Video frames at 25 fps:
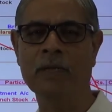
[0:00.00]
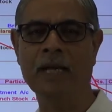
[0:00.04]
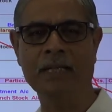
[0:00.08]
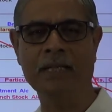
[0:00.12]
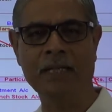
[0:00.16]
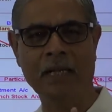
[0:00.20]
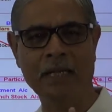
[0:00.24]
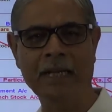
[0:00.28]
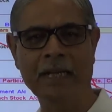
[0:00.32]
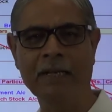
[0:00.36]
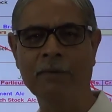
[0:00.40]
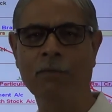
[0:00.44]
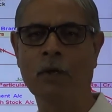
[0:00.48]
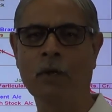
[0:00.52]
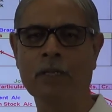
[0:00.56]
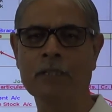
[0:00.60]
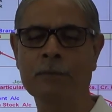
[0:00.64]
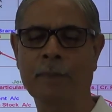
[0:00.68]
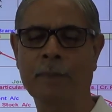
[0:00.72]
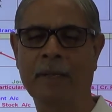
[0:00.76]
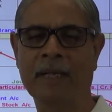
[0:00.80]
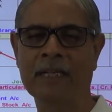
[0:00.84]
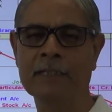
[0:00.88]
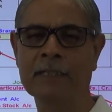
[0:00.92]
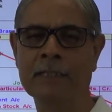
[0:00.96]
at an invoice
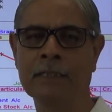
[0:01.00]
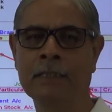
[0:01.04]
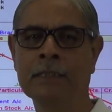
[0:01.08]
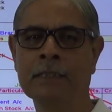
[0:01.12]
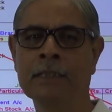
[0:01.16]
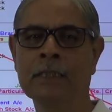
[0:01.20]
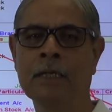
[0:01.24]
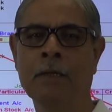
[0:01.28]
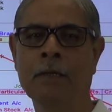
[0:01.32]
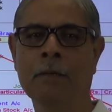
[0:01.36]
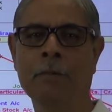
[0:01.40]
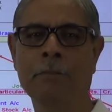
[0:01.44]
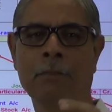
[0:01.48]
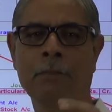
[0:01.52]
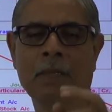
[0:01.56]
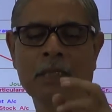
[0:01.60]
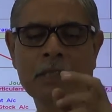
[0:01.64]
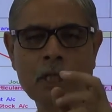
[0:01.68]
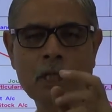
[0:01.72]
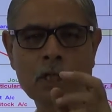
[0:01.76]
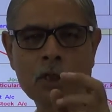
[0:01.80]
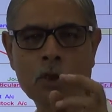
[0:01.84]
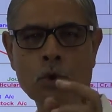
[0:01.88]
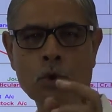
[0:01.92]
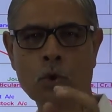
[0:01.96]
price. But
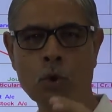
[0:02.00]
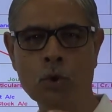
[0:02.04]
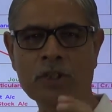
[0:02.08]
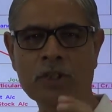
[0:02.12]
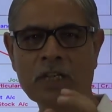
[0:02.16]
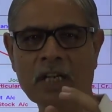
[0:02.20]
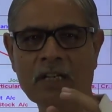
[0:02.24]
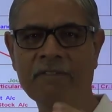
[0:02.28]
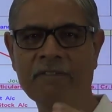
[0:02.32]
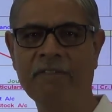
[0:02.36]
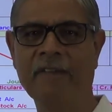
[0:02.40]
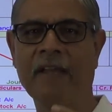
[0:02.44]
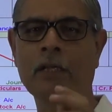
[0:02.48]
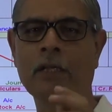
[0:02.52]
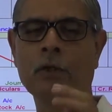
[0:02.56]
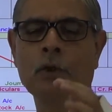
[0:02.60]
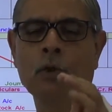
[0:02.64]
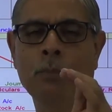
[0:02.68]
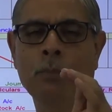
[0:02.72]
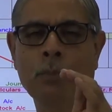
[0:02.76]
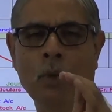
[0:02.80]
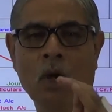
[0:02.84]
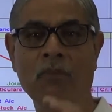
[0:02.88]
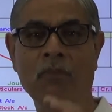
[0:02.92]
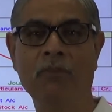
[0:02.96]
the total
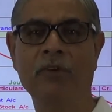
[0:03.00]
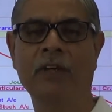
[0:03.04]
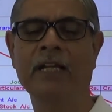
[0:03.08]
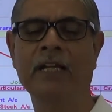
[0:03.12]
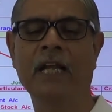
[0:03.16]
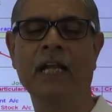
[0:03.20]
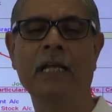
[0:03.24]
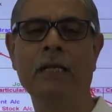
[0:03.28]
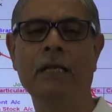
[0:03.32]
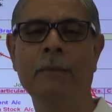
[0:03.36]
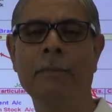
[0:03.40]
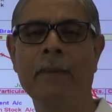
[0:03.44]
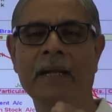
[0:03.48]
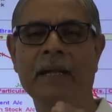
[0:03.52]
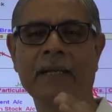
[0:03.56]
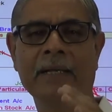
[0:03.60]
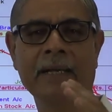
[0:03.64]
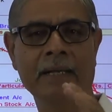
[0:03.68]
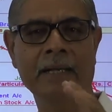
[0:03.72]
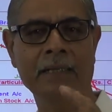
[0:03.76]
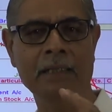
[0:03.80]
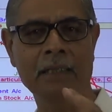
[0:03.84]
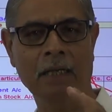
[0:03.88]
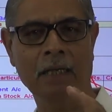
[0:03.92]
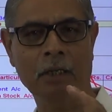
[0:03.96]
value, profit element
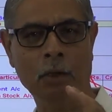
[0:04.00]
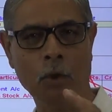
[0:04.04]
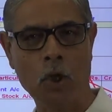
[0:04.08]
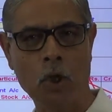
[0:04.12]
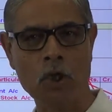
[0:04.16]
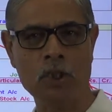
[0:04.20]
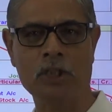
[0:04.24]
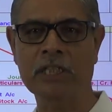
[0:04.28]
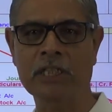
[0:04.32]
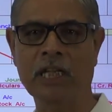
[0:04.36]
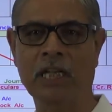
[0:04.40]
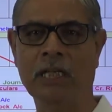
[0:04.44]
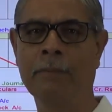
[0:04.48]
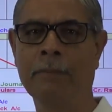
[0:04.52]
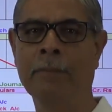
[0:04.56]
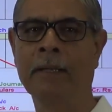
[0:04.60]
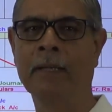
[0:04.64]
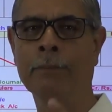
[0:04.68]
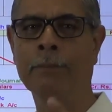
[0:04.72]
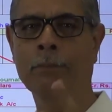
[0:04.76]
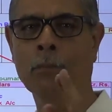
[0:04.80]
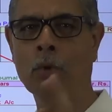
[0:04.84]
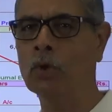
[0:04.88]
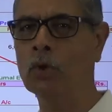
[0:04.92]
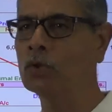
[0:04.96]
and the cost
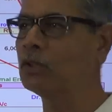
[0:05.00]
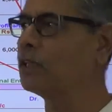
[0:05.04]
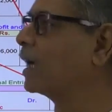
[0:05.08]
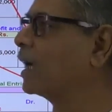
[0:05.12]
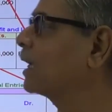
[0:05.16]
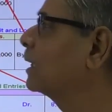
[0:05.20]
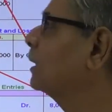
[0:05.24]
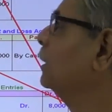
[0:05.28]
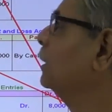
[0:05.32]
element, both are